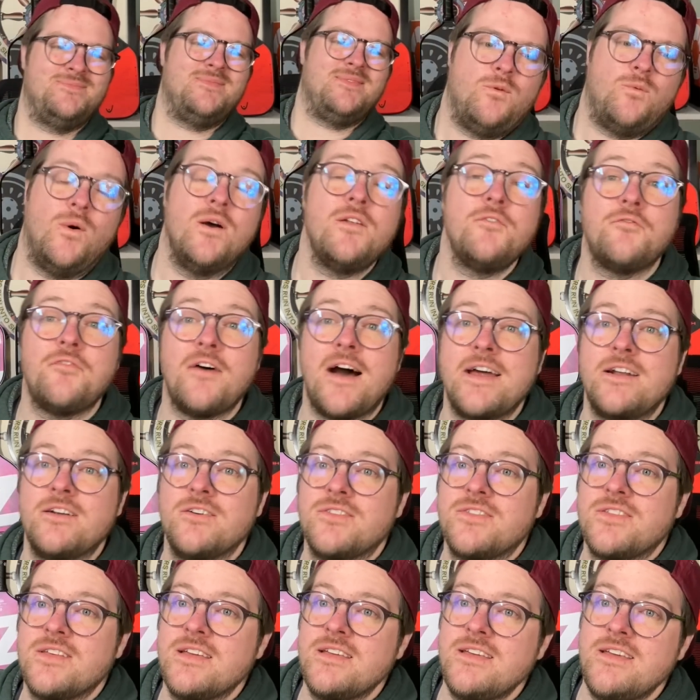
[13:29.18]
One final
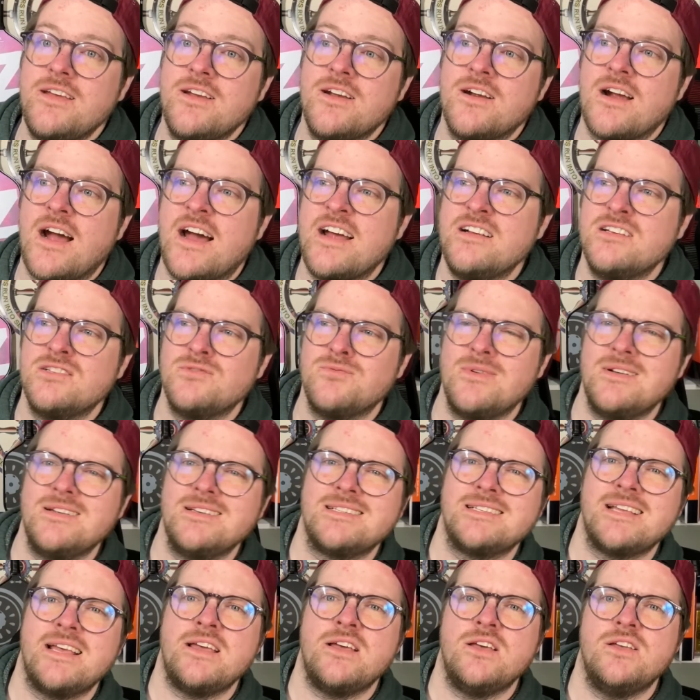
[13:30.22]
thing here. I just want to
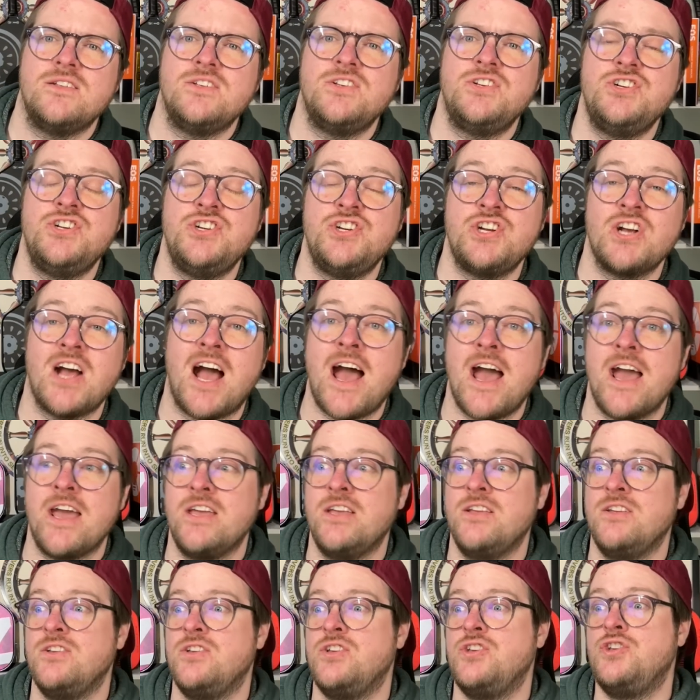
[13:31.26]
say a
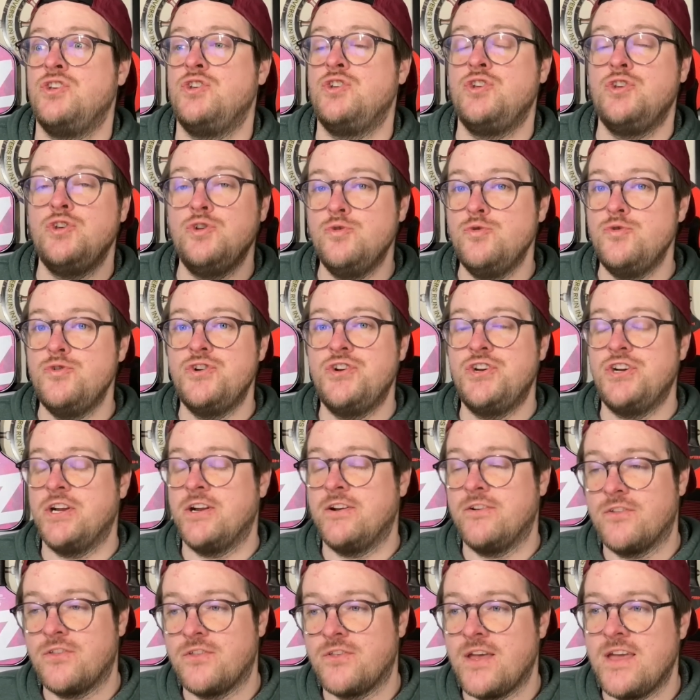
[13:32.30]

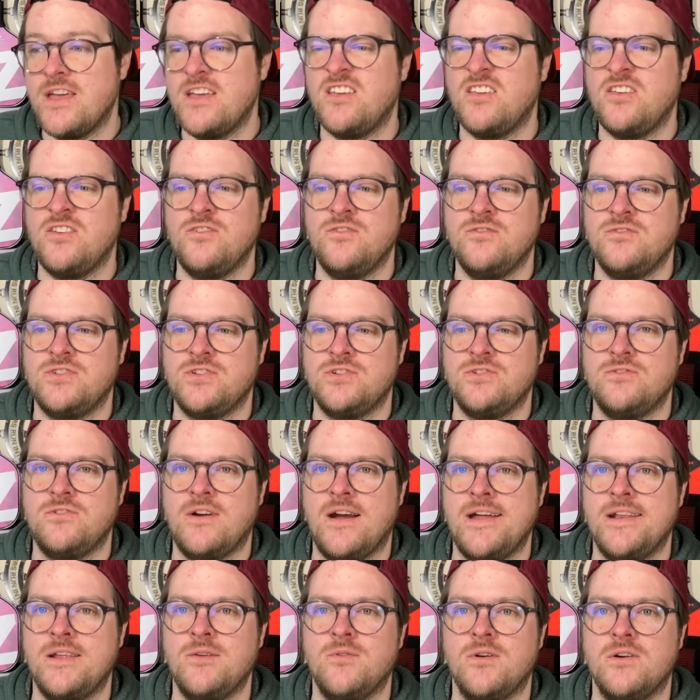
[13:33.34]
huge thank you to
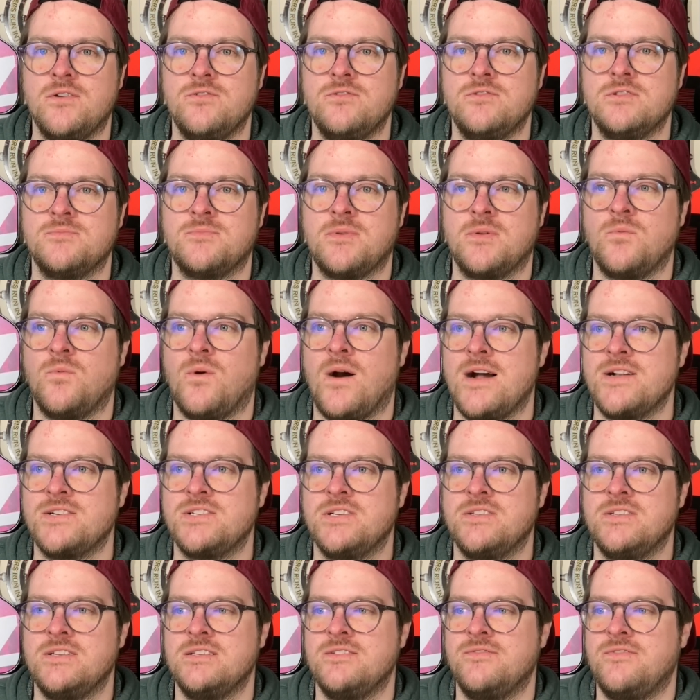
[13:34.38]
anyone who's been
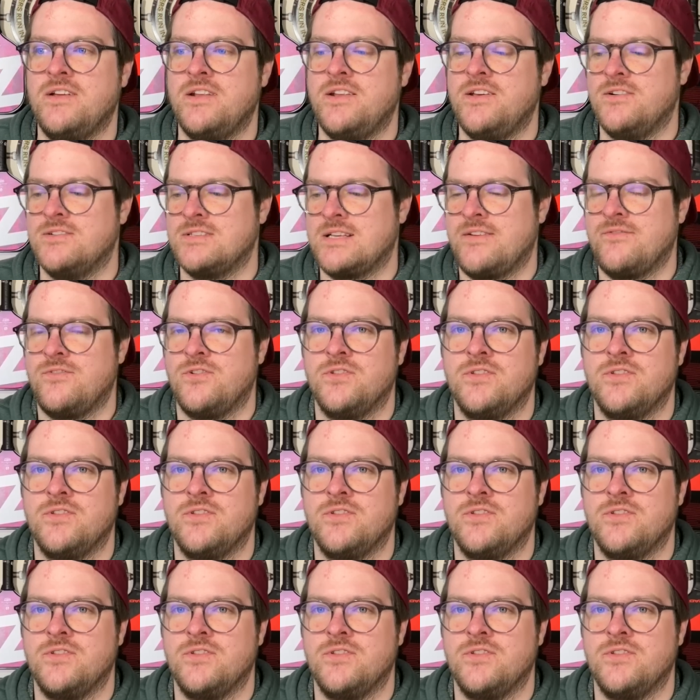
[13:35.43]
watching these videos.